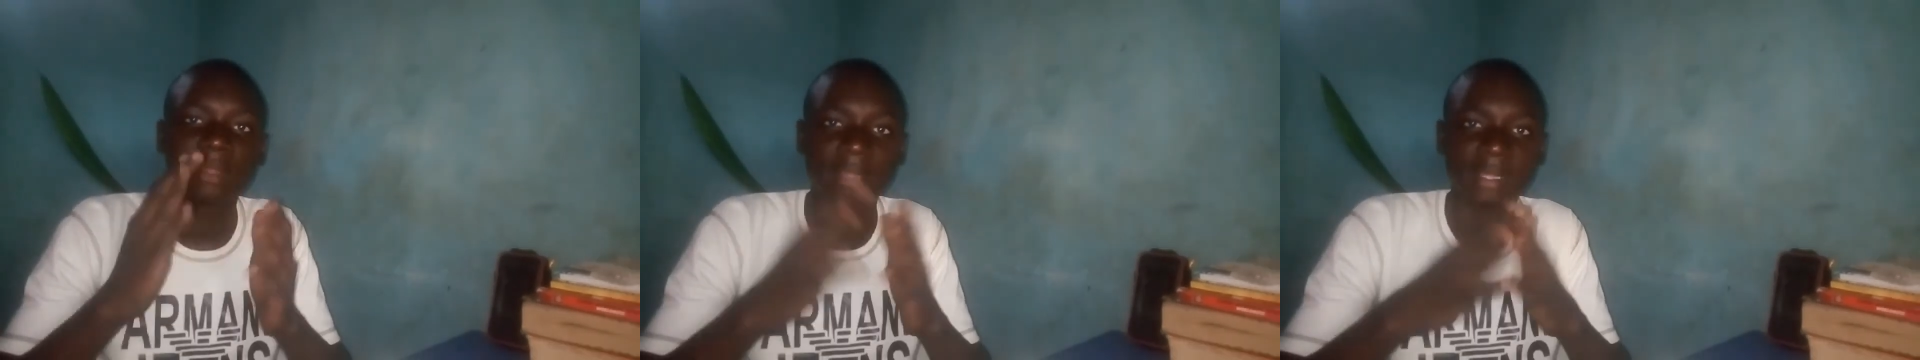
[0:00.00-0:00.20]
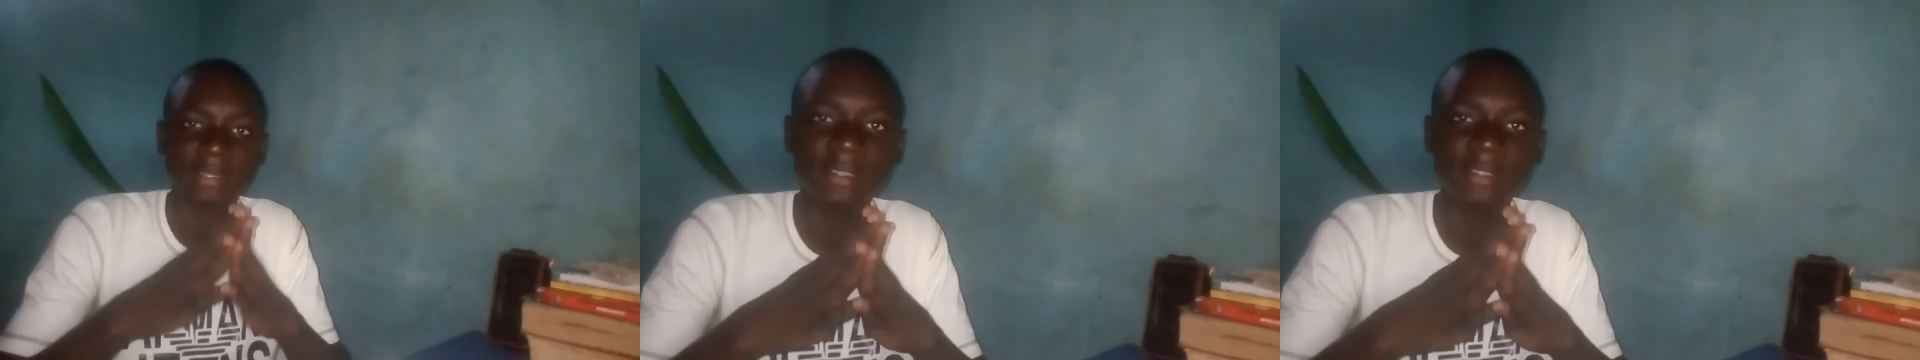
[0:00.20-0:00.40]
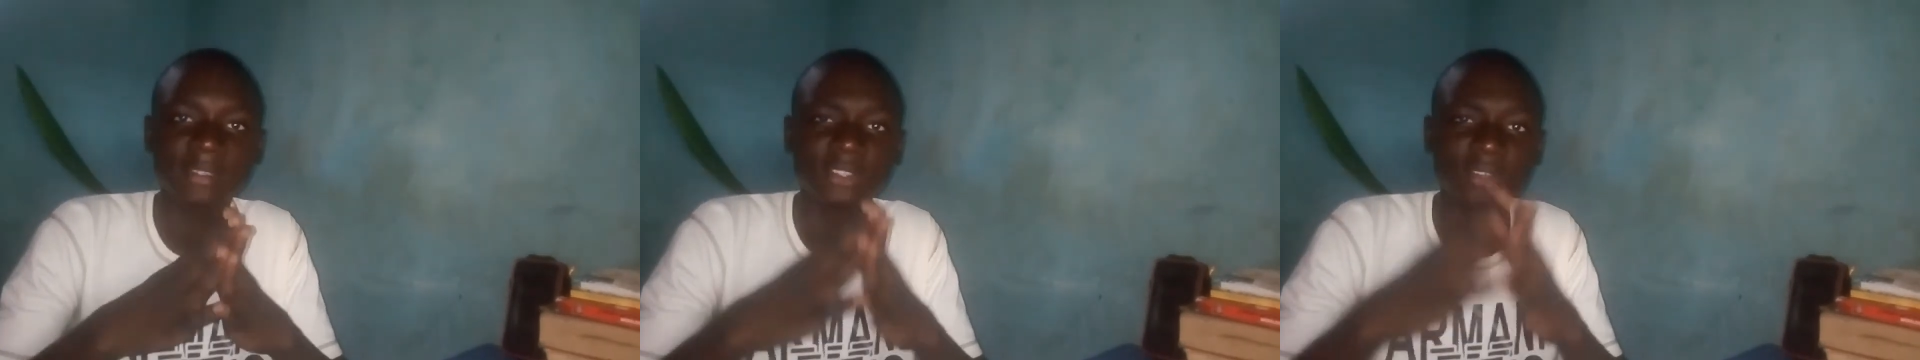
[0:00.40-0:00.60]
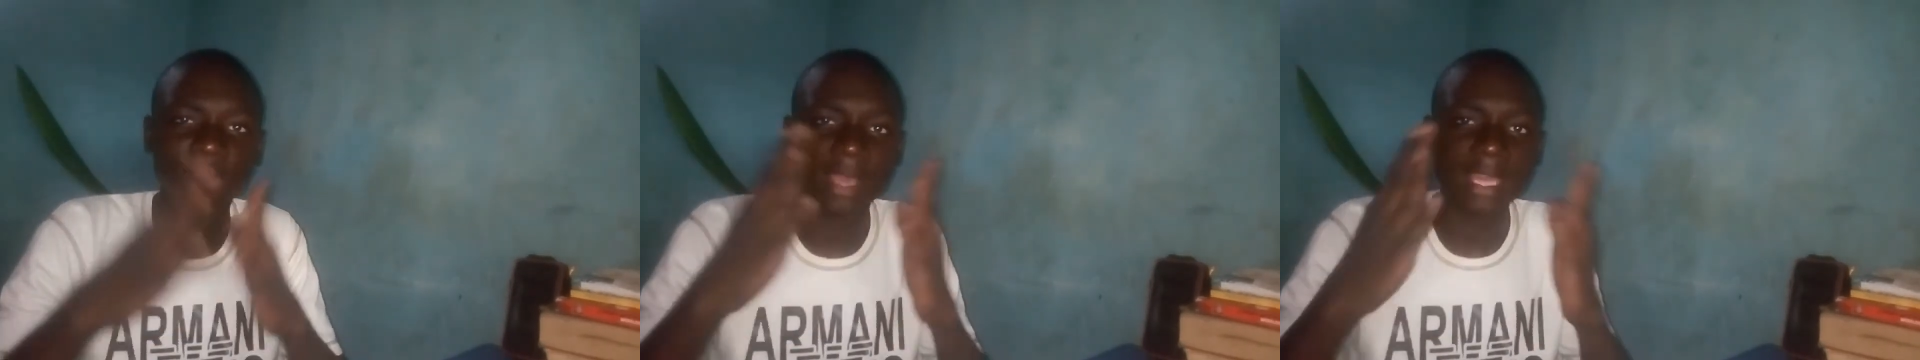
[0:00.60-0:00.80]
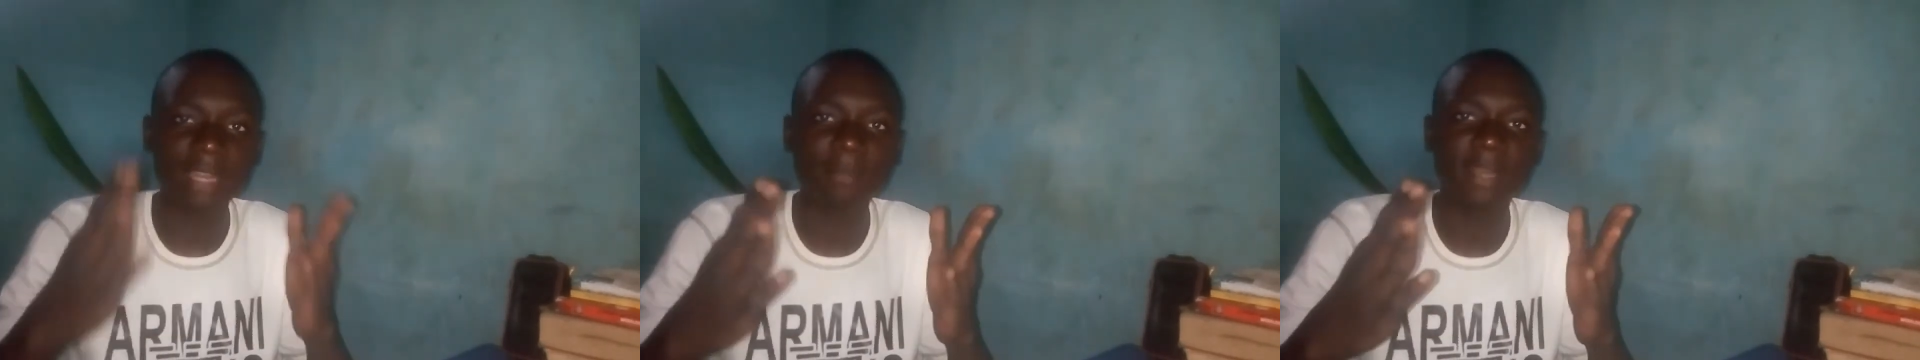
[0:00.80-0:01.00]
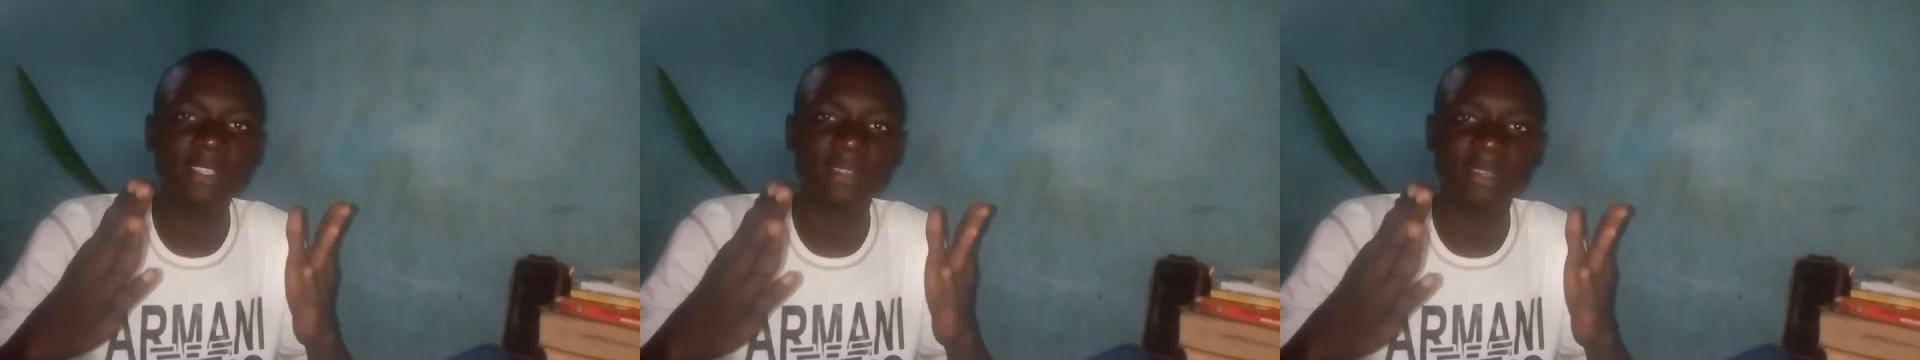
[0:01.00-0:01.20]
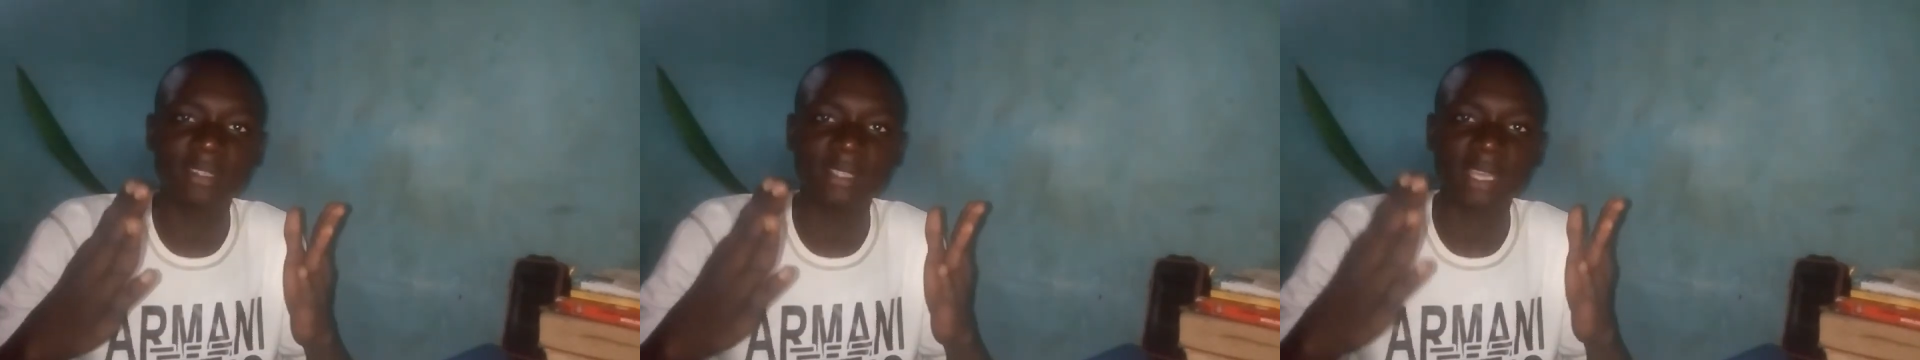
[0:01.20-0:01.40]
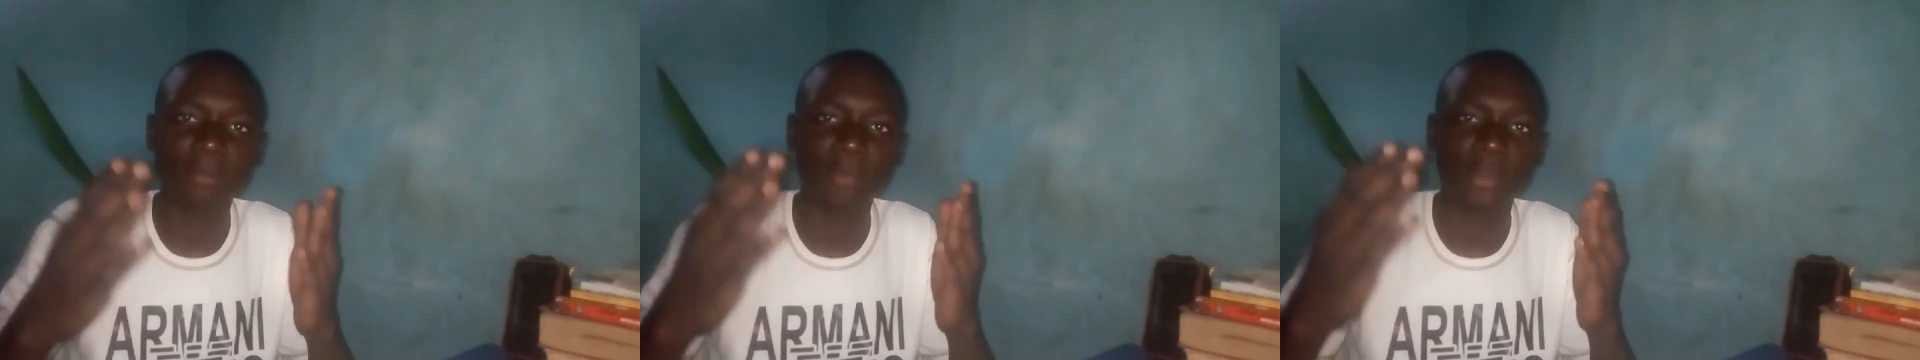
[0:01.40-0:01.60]
That is, your elements, your
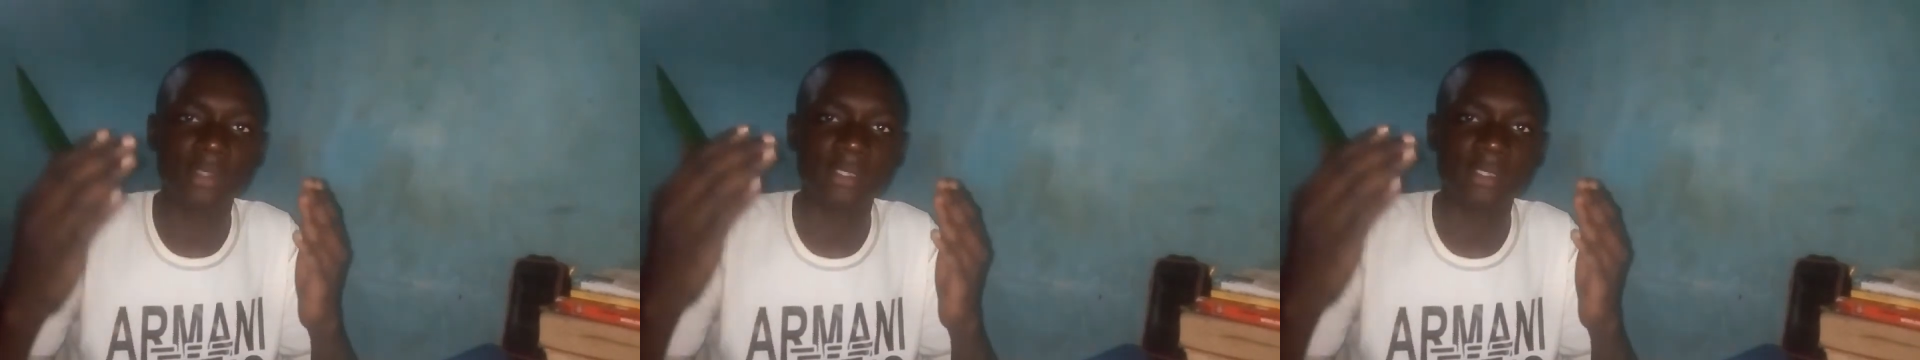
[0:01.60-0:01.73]
design